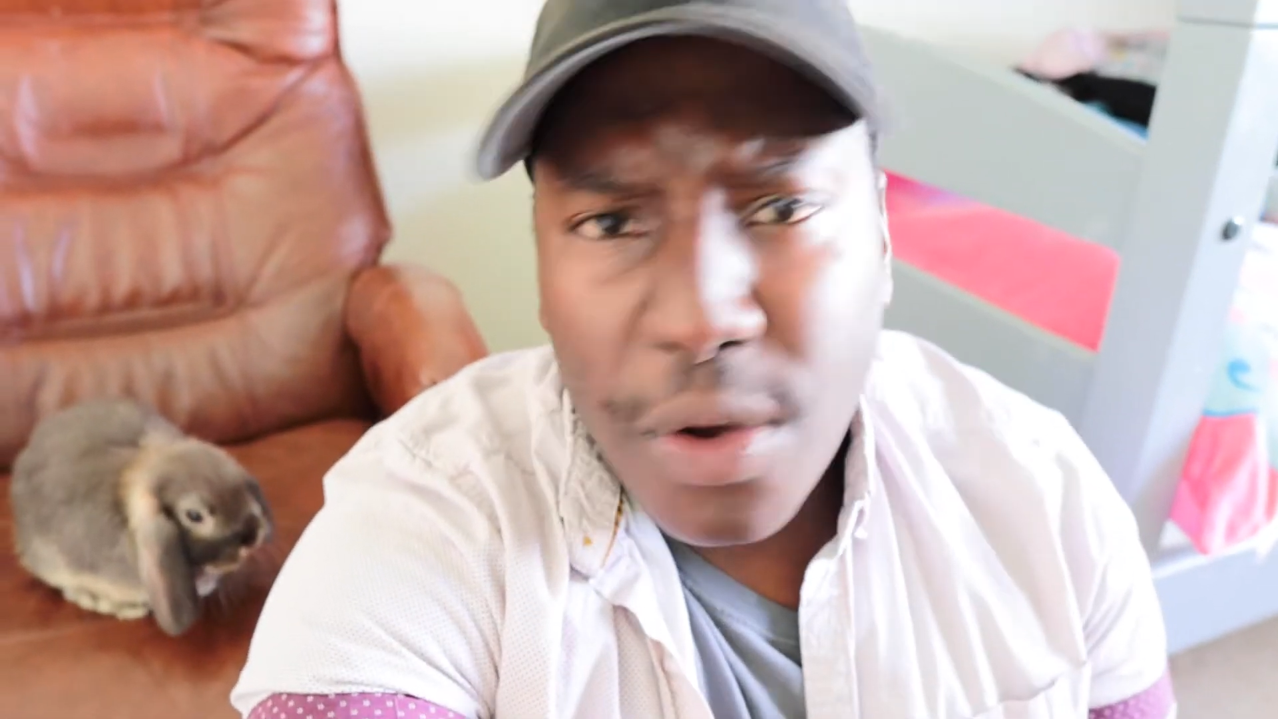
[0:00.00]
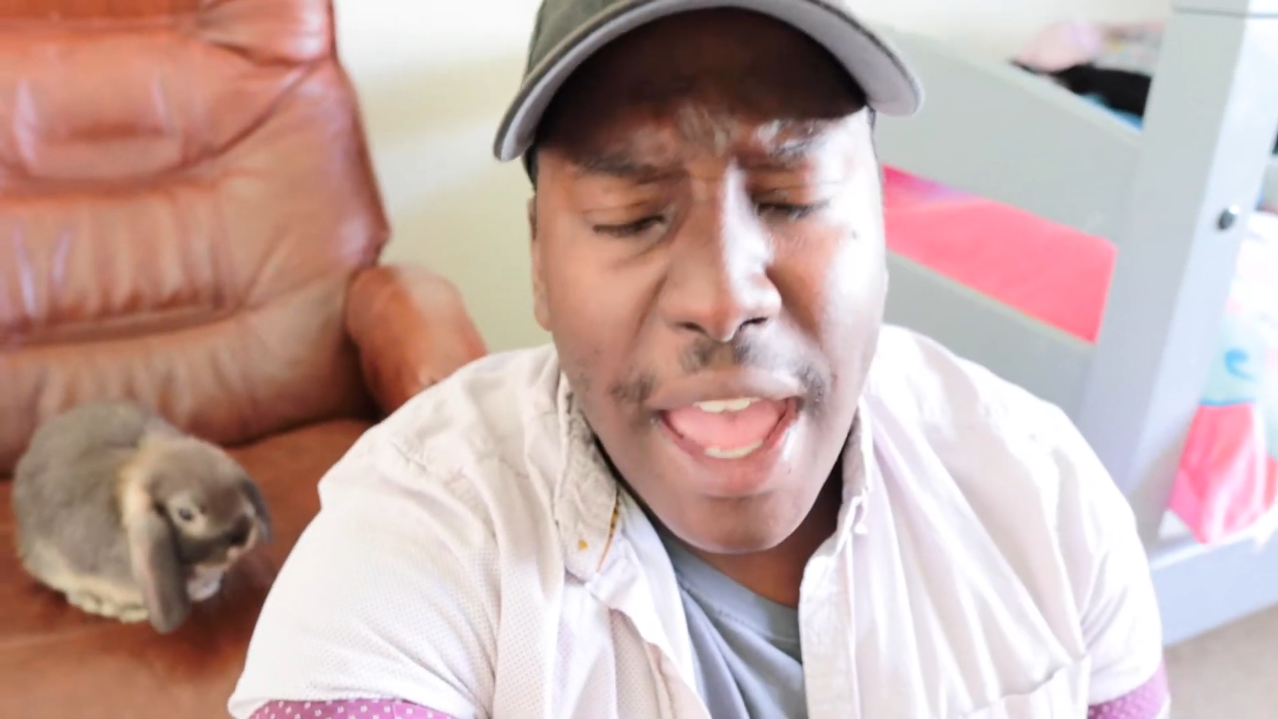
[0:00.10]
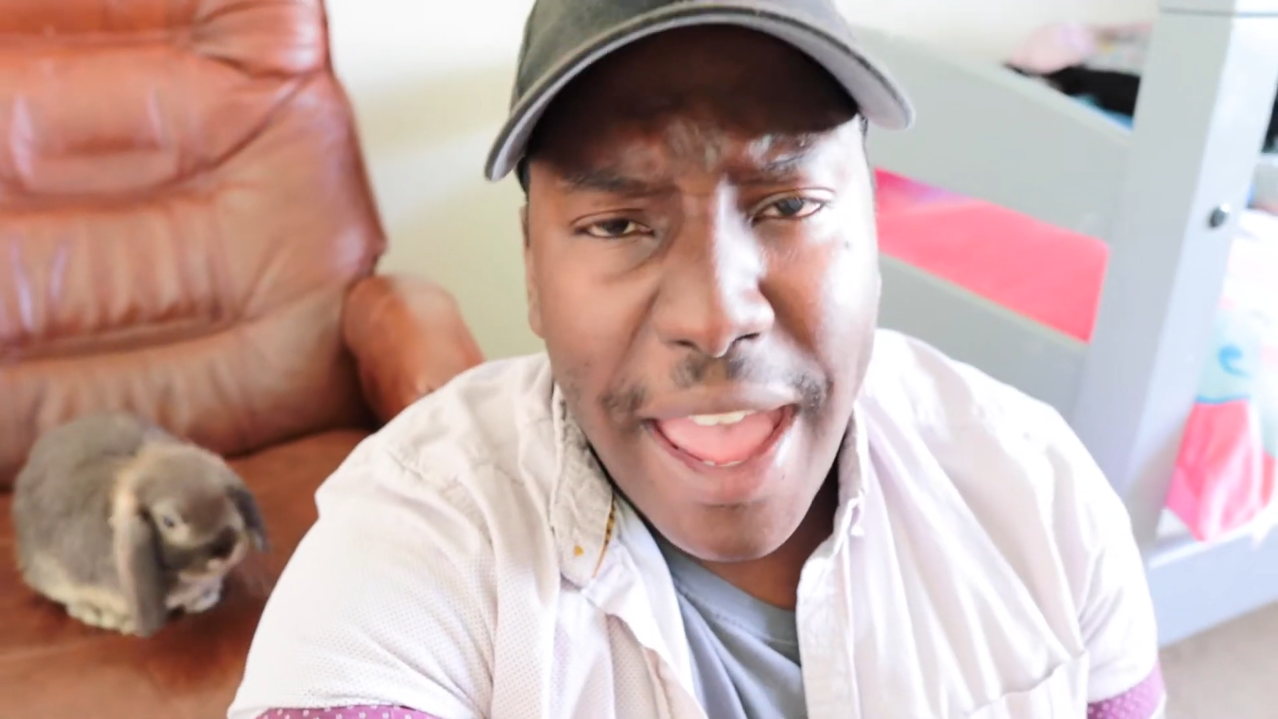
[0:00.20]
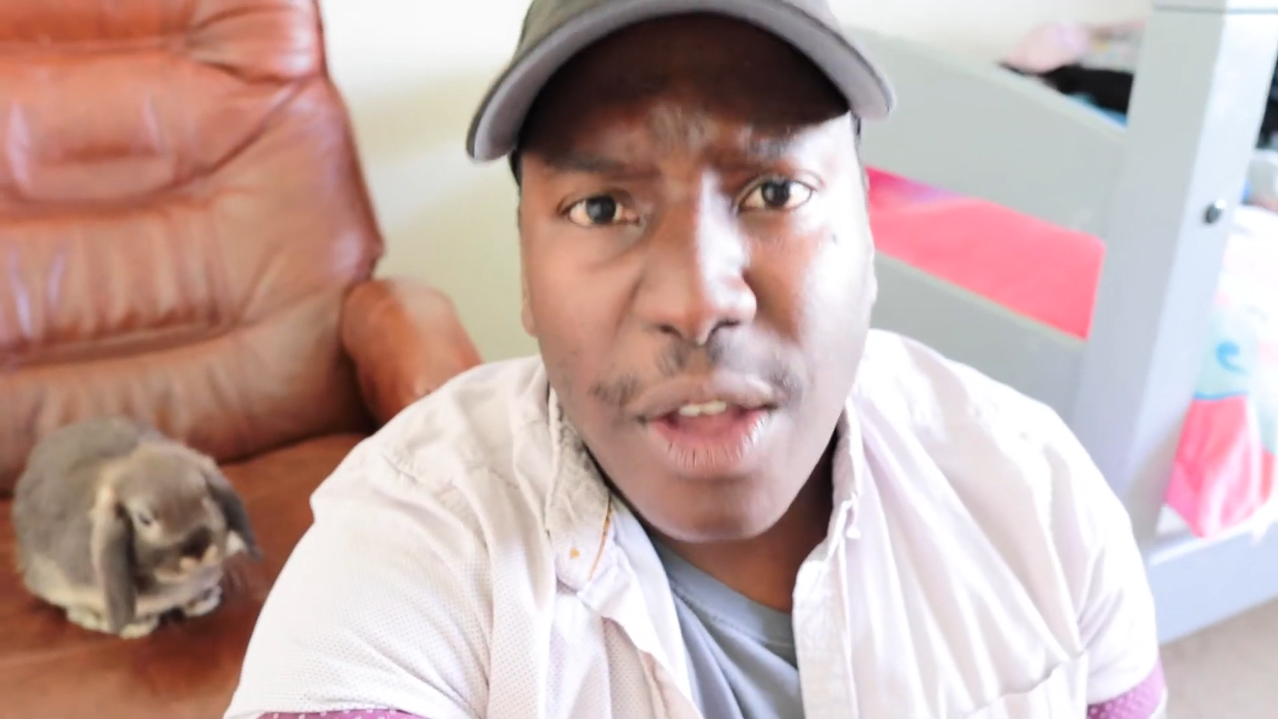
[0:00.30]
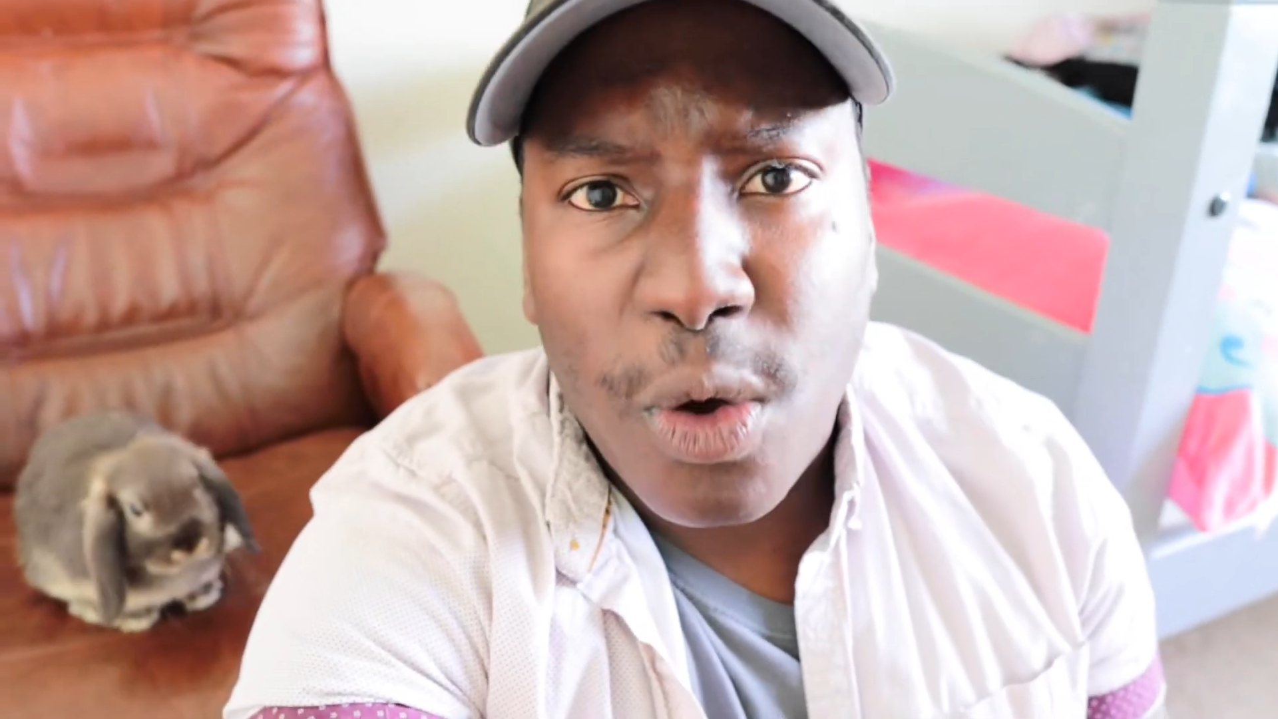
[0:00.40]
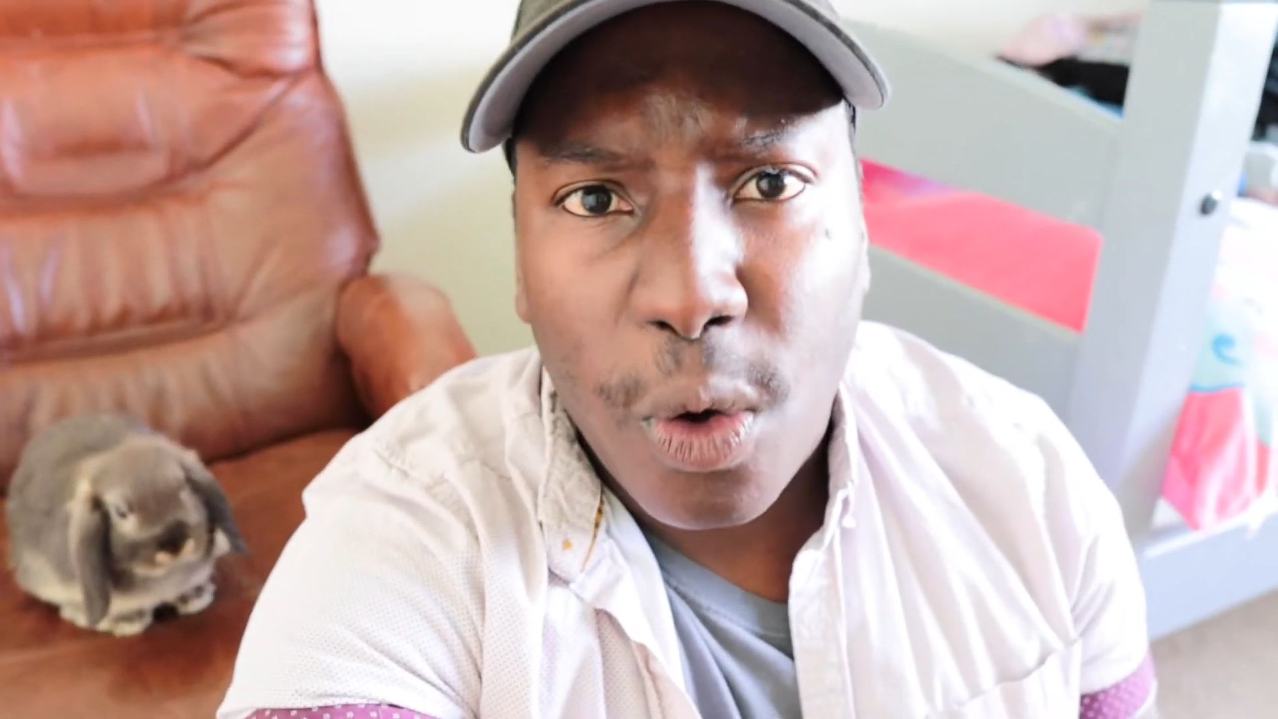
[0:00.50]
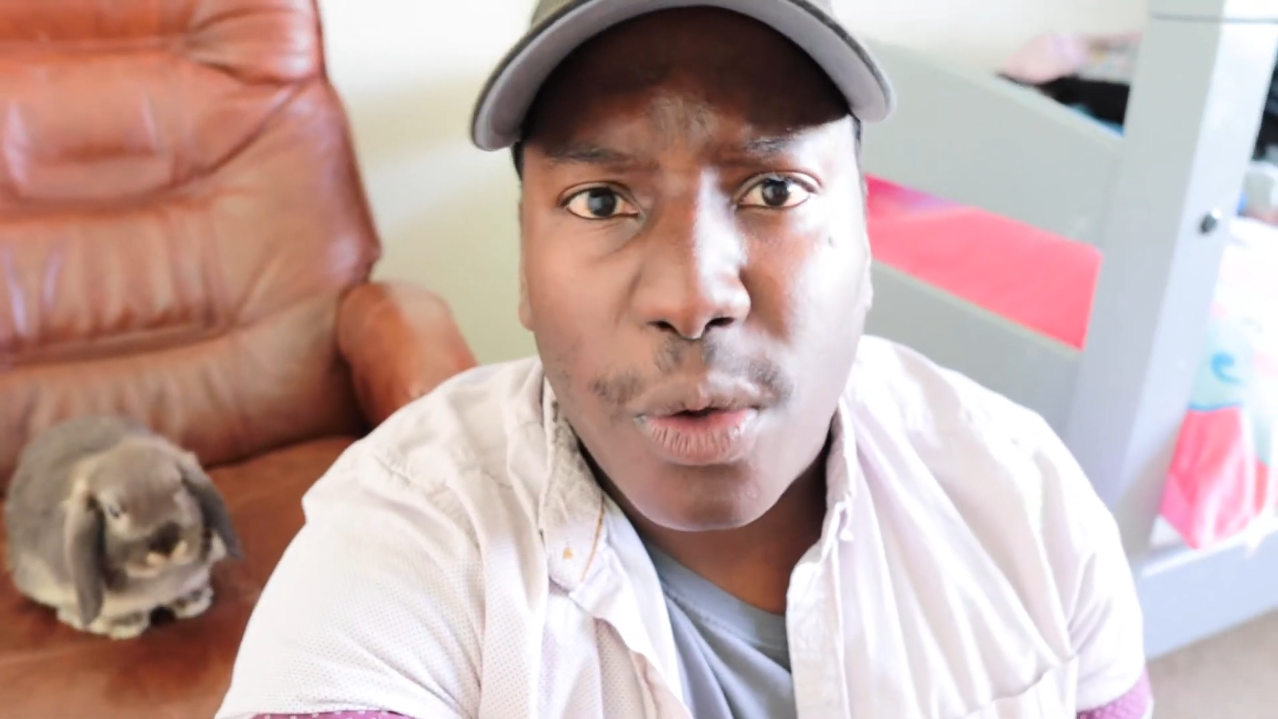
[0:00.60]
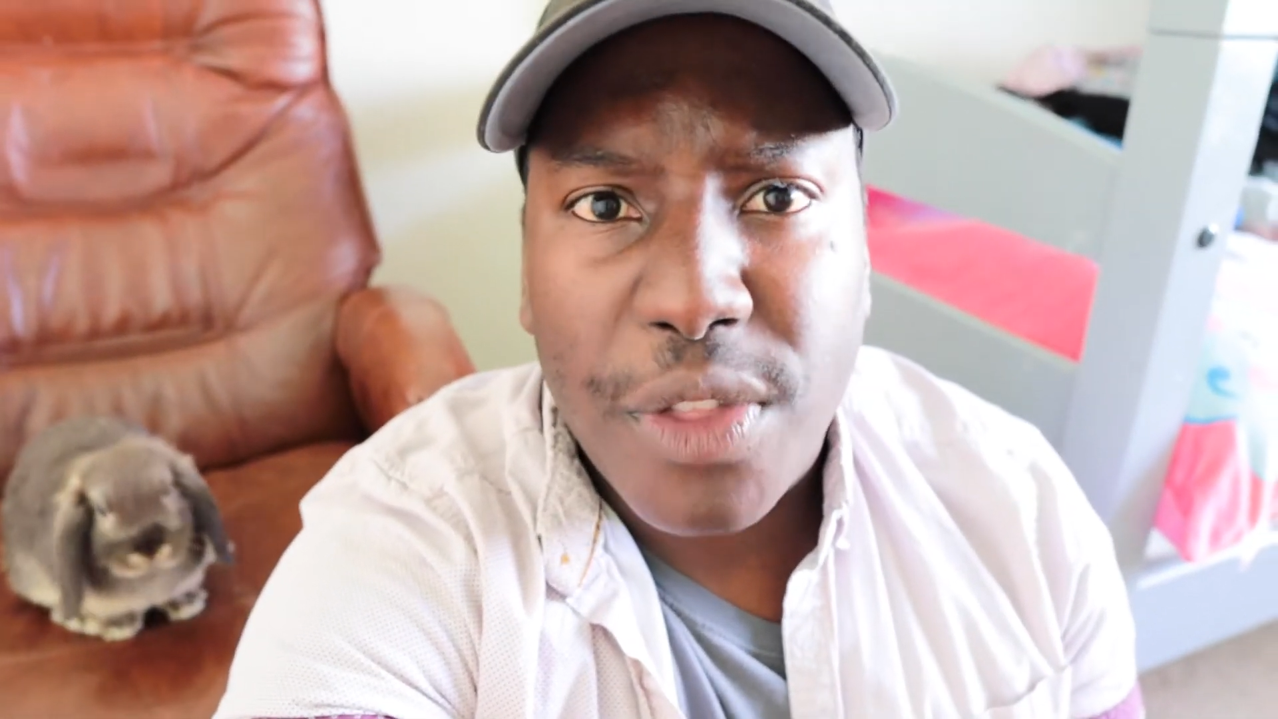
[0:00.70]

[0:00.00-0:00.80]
okay, cool.